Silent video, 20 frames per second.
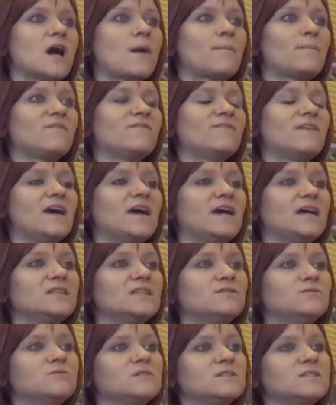the top of the
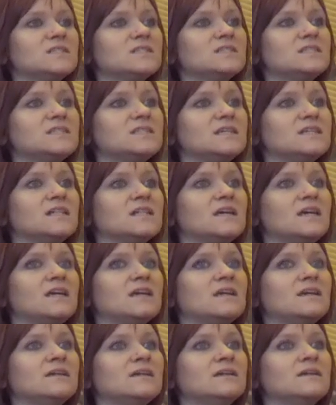head towards the
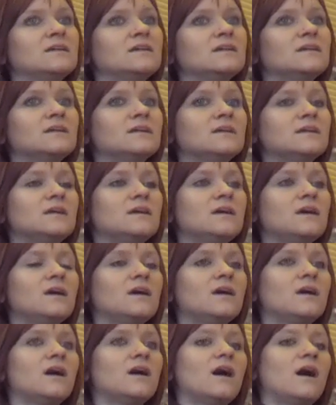ceiling.
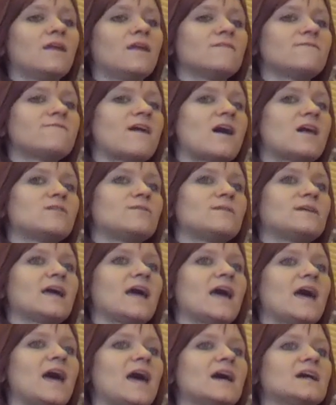On the following
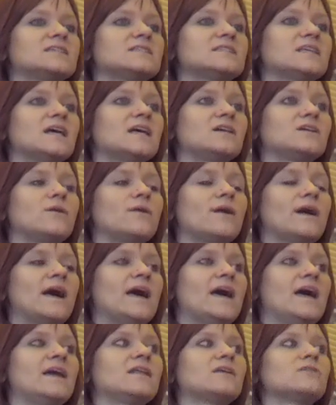exhale, go
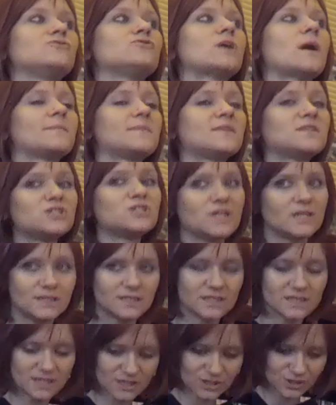ahead and drop the
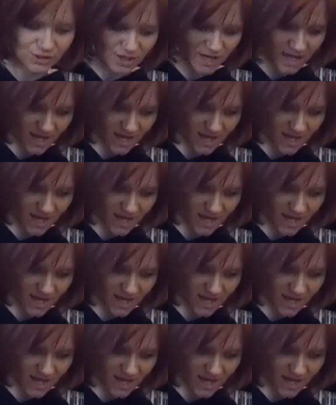chin to the